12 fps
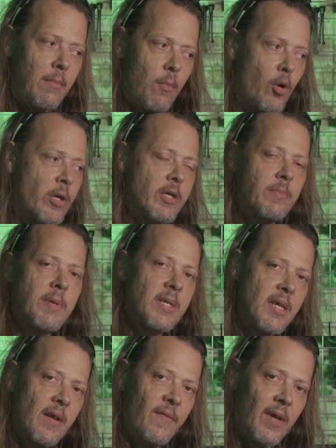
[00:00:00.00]
more
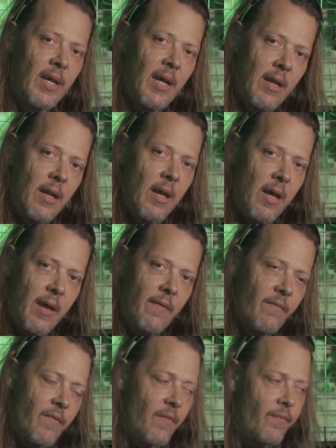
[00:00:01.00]
specific,
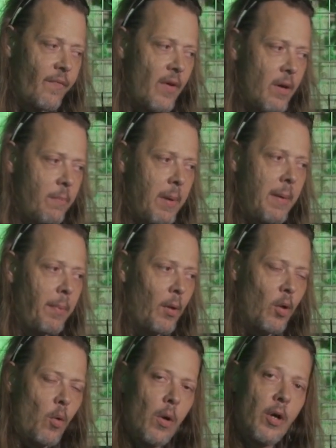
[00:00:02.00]
and for people
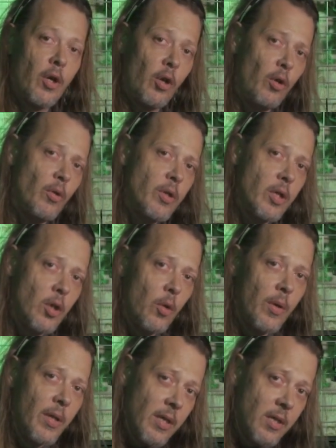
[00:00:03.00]
who are new to
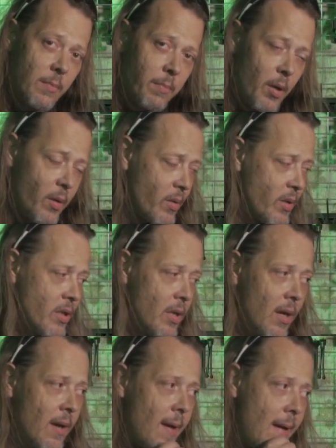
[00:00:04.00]
doing this approach,
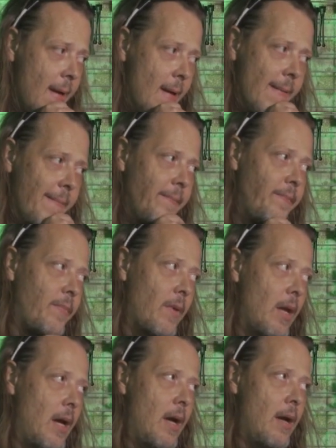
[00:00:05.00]

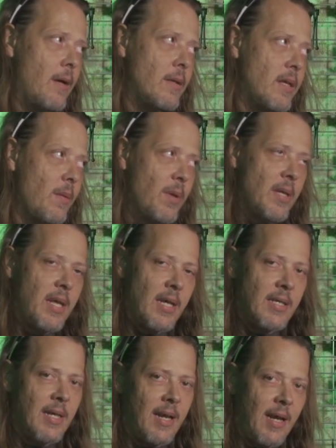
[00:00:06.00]
some of the
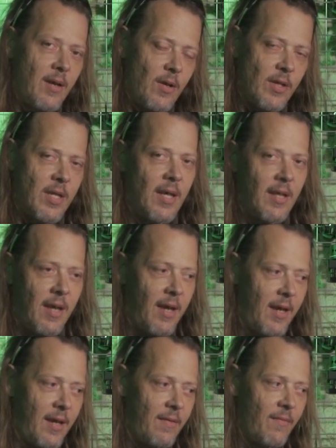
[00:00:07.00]
things that I notice that
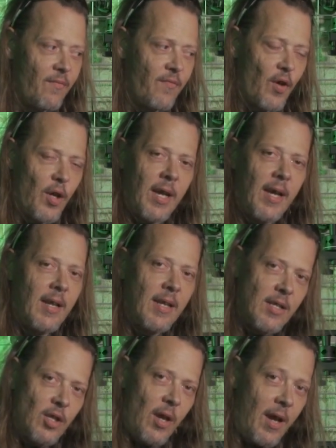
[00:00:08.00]
they forget
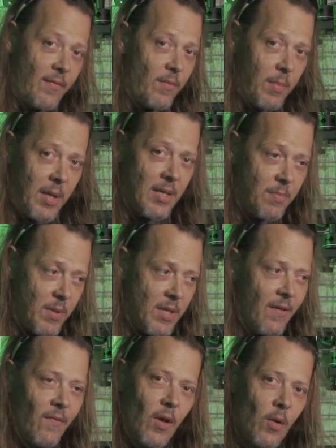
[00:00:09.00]
is you have to be
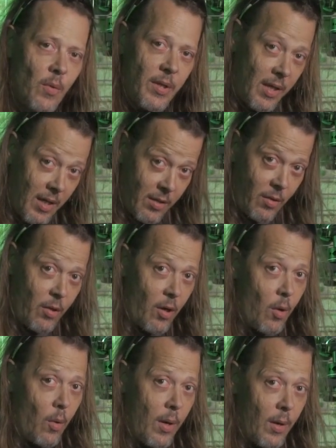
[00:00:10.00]
specific with yes or
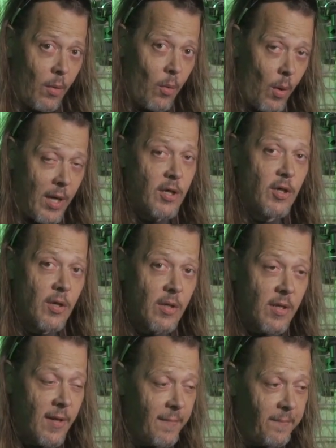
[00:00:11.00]
no
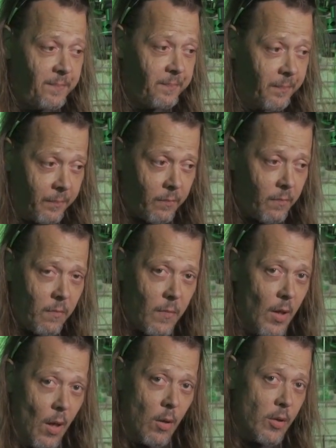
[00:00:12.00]
questions.
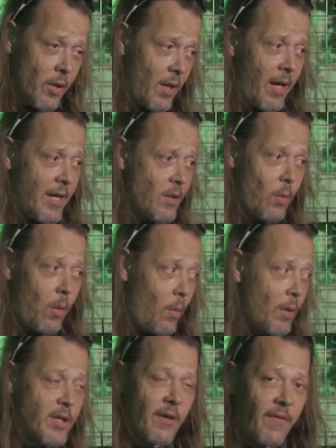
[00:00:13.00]
So they'll ask, well,
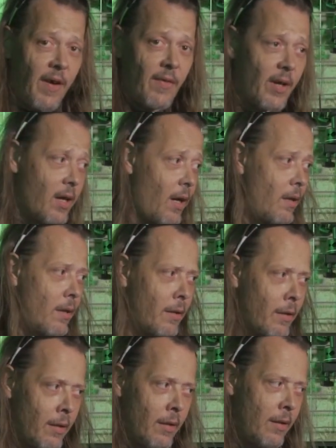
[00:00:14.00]
what's your favorite color?